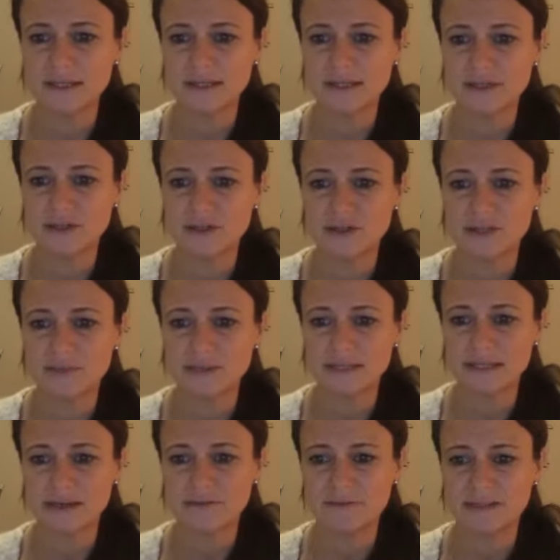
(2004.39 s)
need to trust
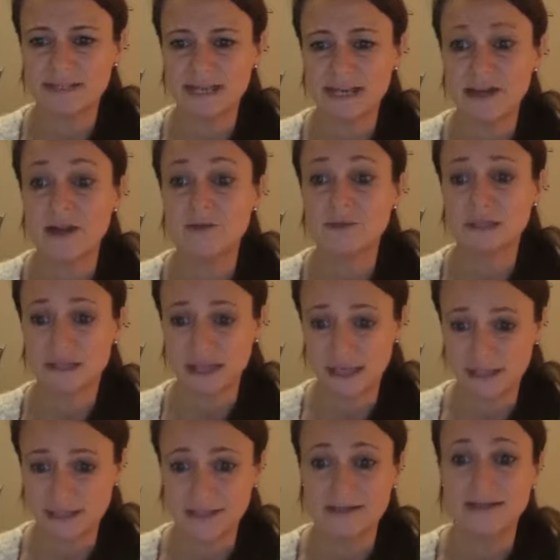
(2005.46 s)
myself to say no to
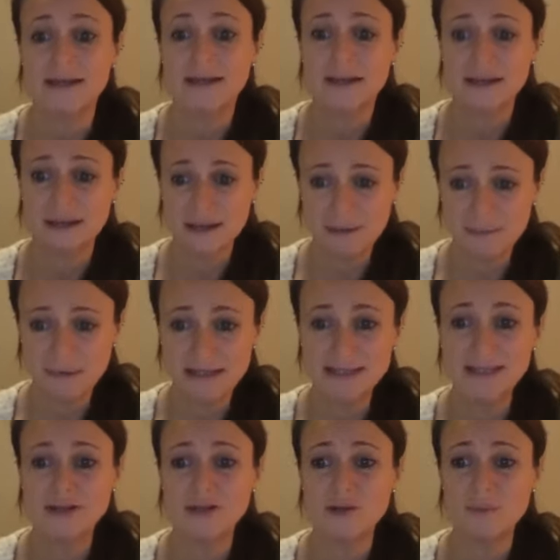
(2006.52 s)
things, like
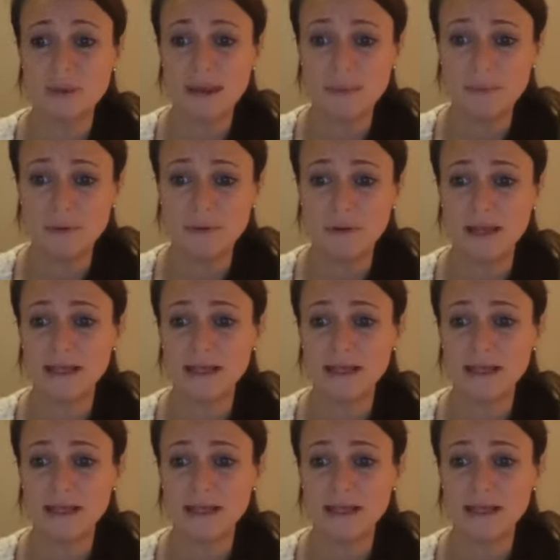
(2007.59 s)
meeting new people.